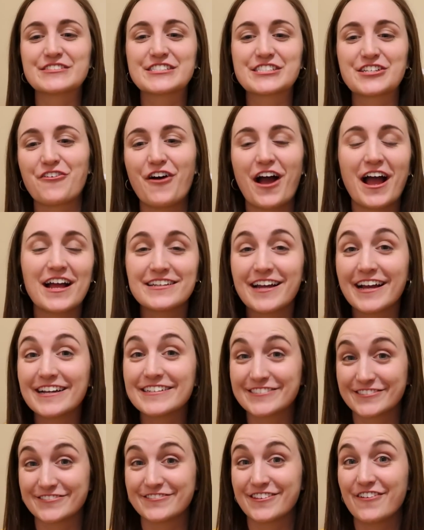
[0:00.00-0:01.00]
So
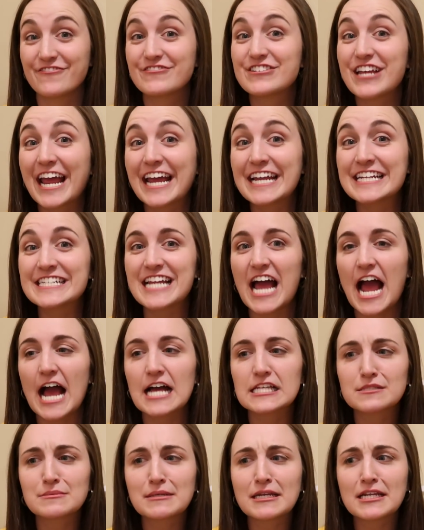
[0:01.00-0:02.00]
I do love change.
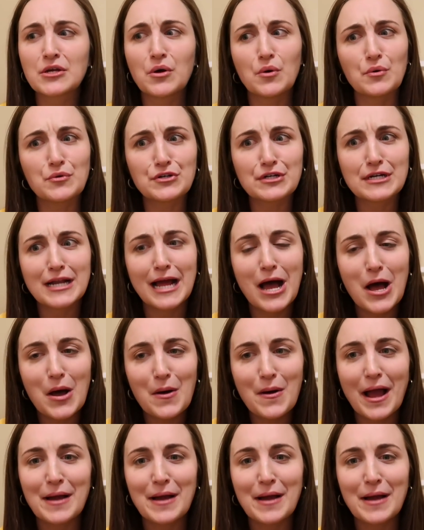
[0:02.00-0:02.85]
As I'm getting older now,